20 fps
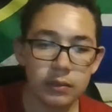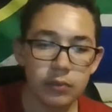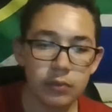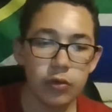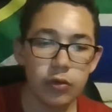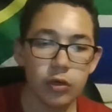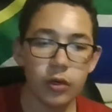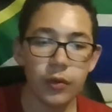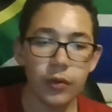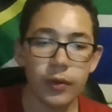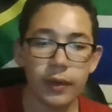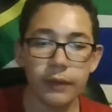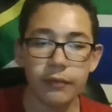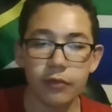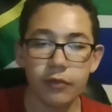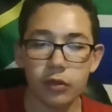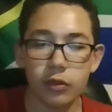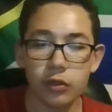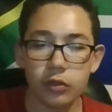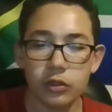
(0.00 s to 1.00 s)
Poor run
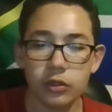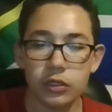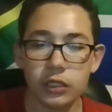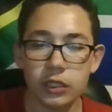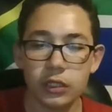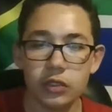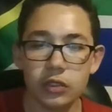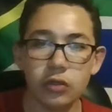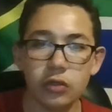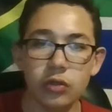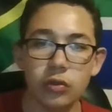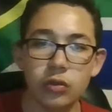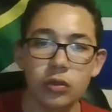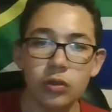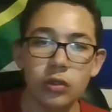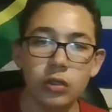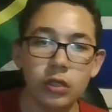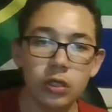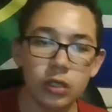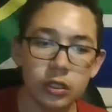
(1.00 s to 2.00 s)
for Luton. 2
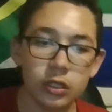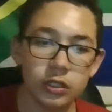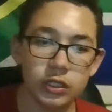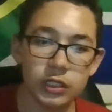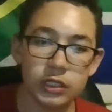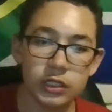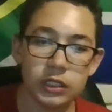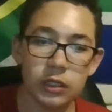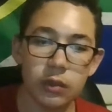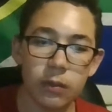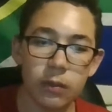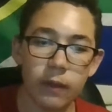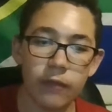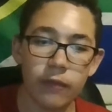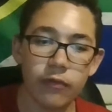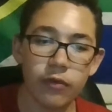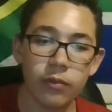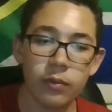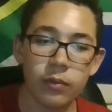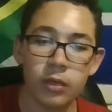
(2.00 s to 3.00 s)
losses away
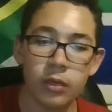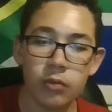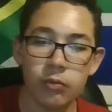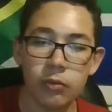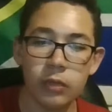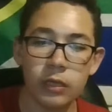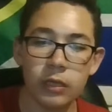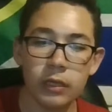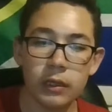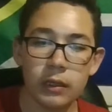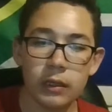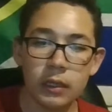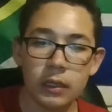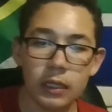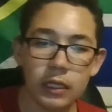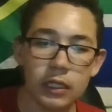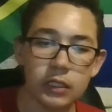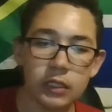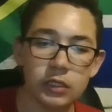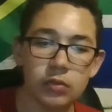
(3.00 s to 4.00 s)
from home
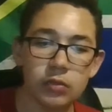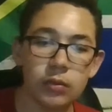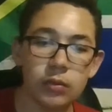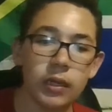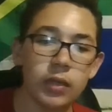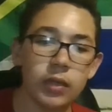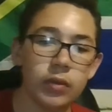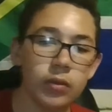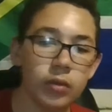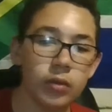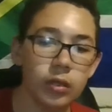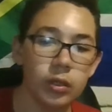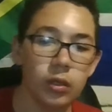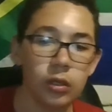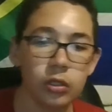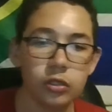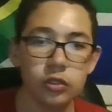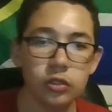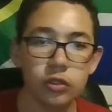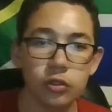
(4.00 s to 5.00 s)
as well.
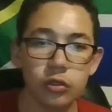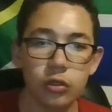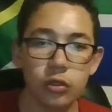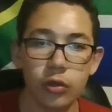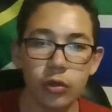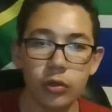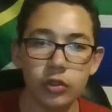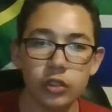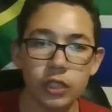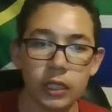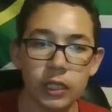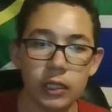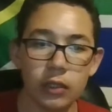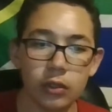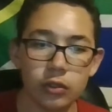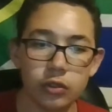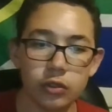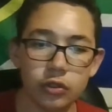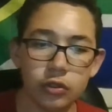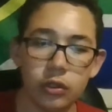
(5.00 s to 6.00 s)
Lost to Norwich and
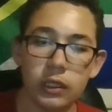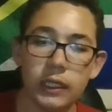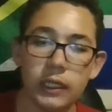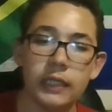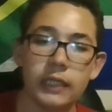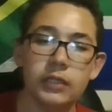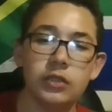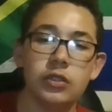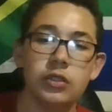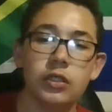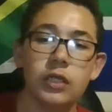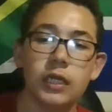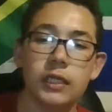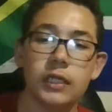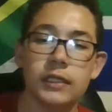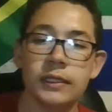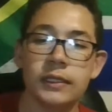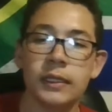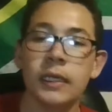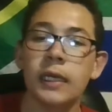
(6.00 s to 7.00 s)
lost to Leeds
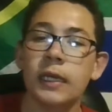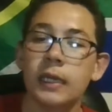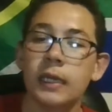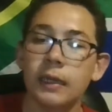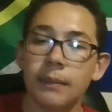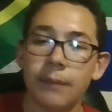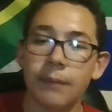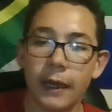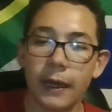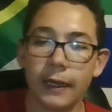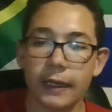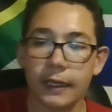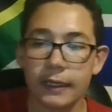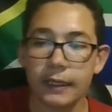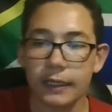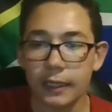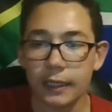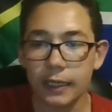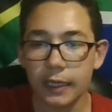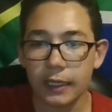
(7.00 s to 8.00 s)
United. Back at
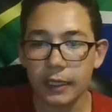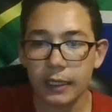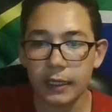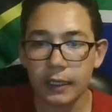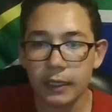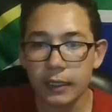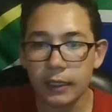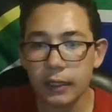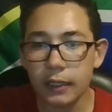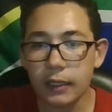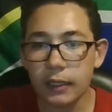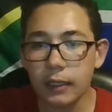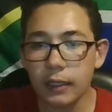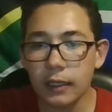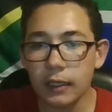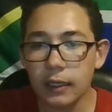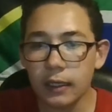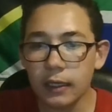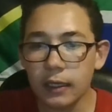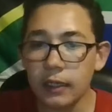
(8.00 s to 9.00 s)
the Kenny,
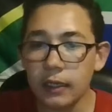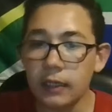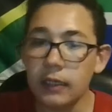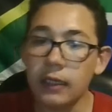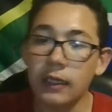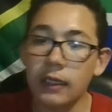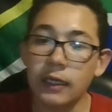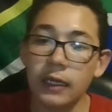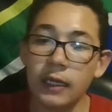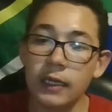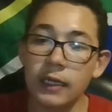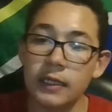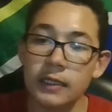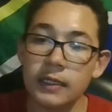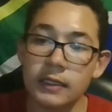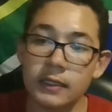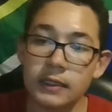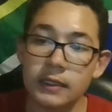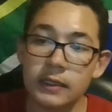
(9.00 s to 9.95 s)
and again,